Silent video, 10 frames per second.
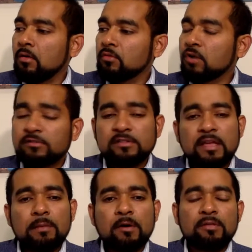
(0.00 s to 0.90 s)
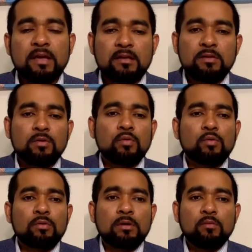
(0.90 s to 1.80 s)
we also think about that
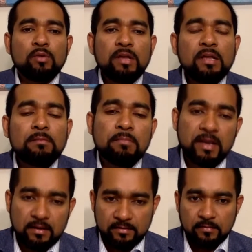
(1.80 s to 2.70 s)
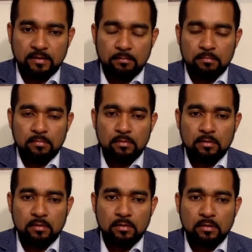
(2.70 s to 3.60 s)
we need medical system.
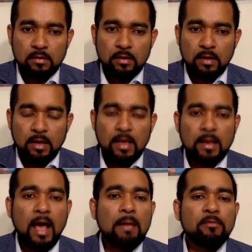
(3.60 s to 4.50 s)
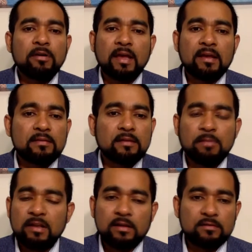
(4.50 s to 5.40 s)
And I'm not against the
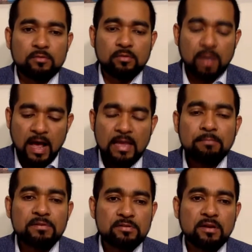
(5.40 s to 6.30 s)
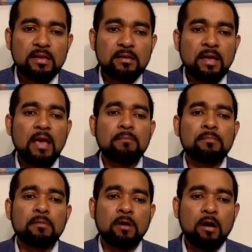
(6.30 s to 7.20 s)
medical school. I personally have
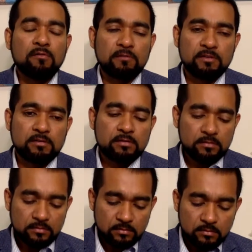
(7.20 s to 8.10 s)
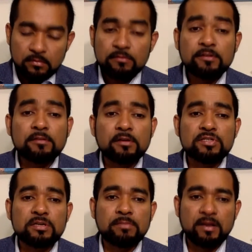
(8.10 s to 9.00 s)
long research
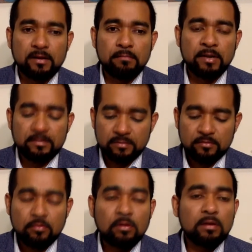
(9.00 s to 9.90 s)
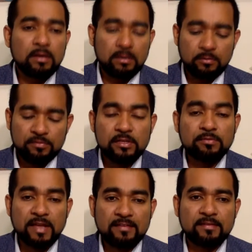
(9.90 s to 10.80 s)
in medical school, University
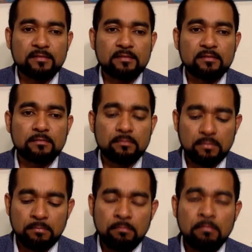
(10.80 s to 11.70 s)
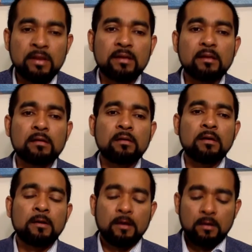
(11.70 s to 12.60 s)
of Texas medical
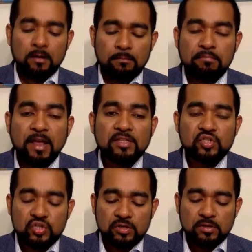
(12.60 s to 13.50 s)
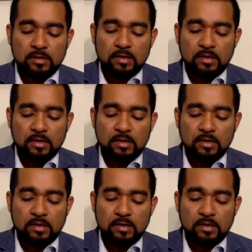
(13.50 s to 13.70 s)
branch.